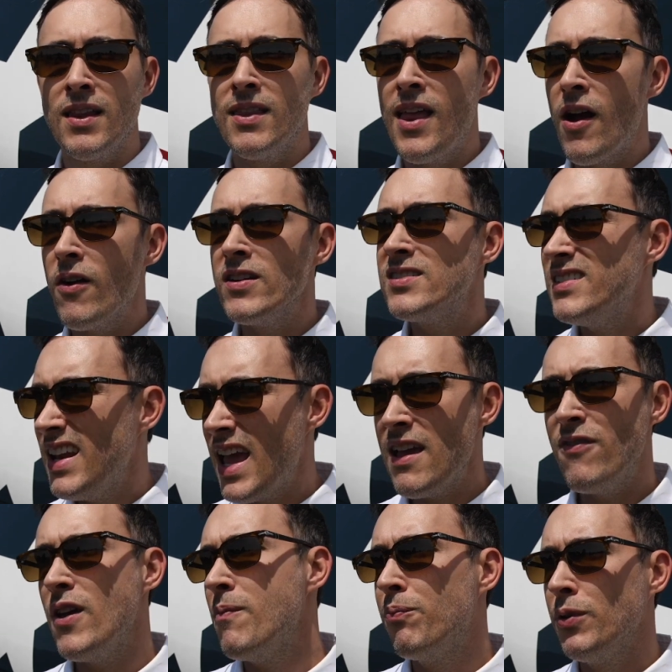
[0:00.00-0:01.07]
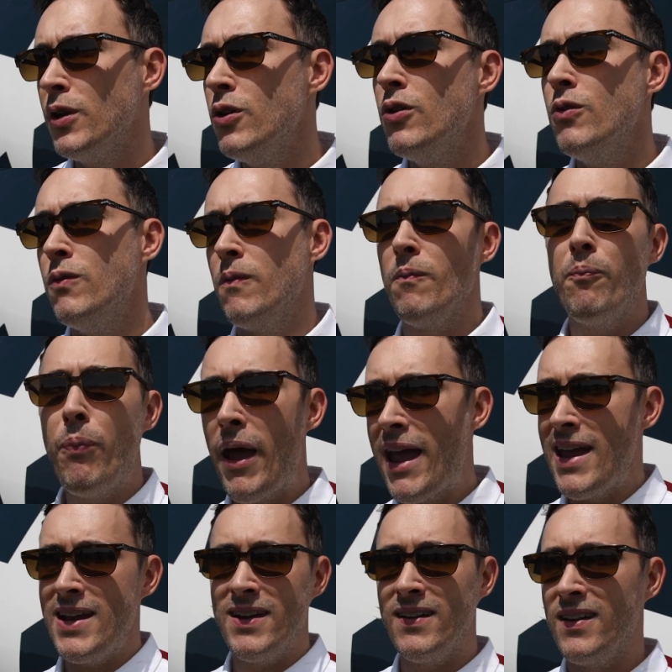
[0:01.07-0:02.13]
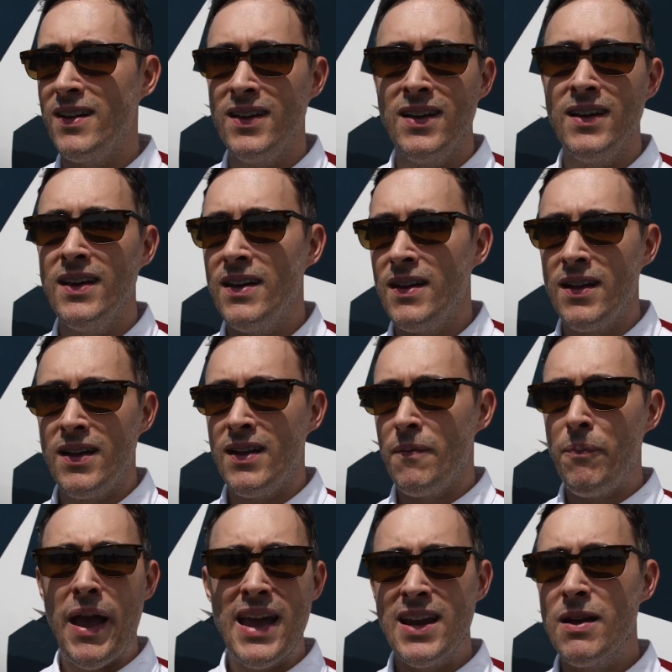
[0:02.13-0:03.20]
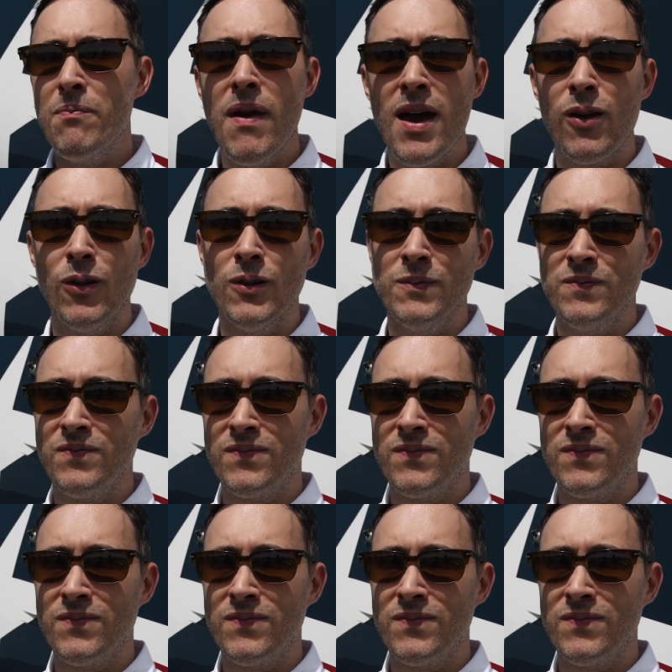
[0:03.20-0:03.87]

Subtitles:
there is navy blue painted metal